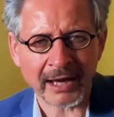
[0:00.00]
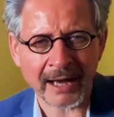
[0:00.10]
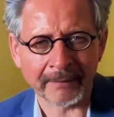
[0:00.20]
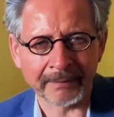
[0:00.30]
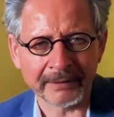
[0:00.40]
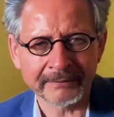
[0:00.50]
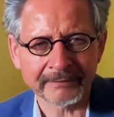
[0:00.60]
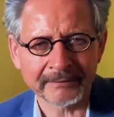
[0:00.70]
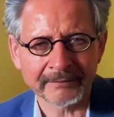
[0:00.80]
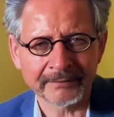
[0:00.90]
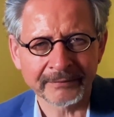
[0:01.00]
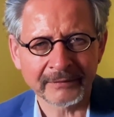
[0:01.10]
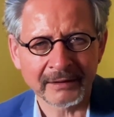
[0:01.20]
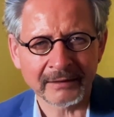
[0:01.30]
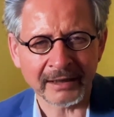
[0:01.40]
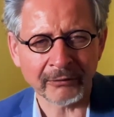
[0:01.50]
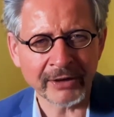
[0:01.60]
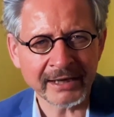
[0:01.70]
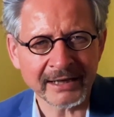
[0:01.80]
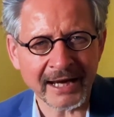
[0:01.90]
up. The
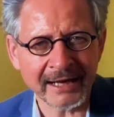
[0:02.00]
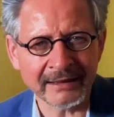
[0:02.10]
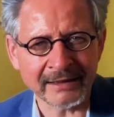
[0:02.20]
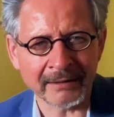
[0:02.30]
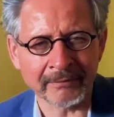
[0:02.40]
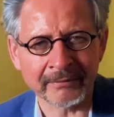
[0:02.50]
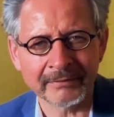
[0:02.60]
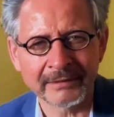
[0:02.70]
Greek idiom